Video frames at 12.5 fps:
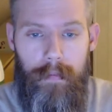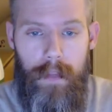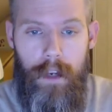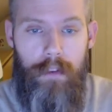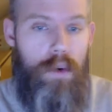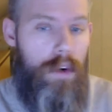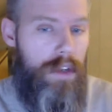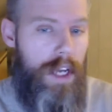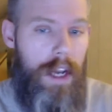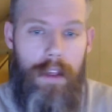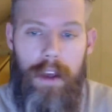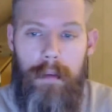And of course,
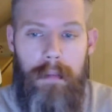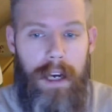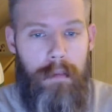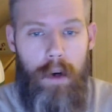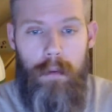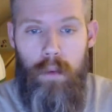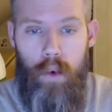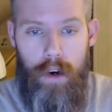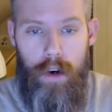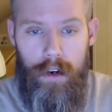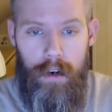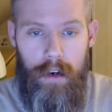anything by Bob
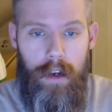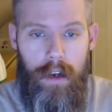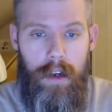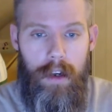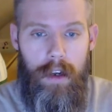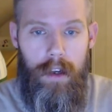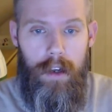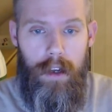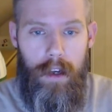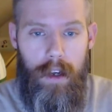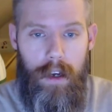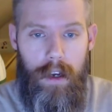Ward.
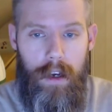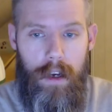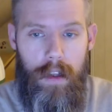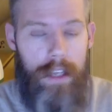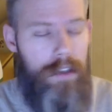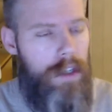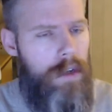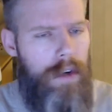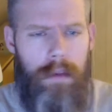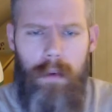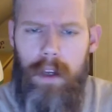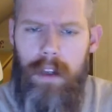That's a
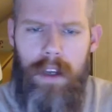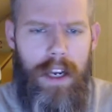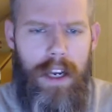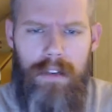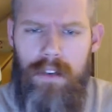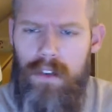great way to get a